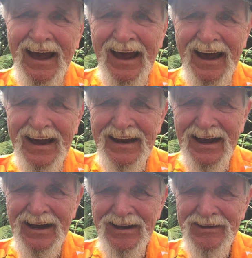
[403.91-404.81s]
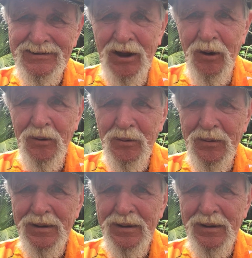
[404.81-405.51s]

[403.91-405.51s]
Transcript: And so